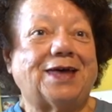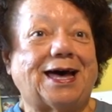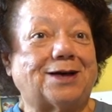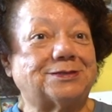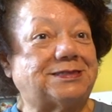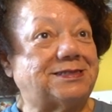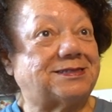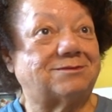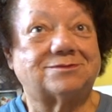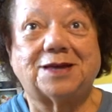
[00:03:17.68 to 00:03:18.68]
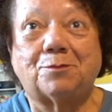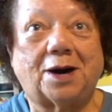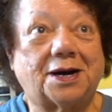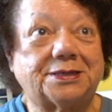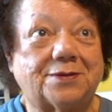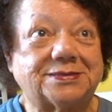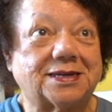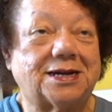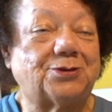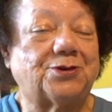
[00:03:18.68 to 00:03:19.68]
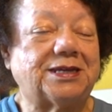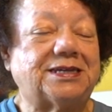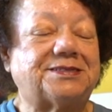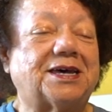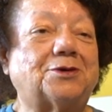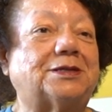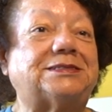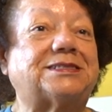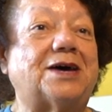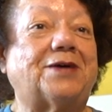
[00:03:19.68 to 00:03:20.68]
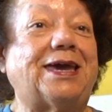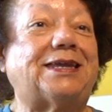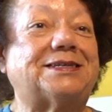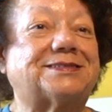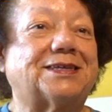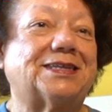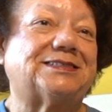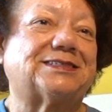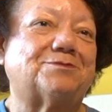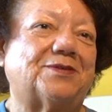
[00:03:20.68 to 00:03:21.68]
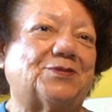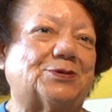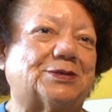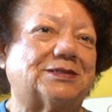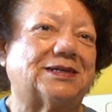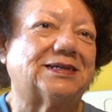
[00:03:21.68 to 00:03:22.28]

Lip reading: the house is, part of it's 100 years old and it's never had insulation before.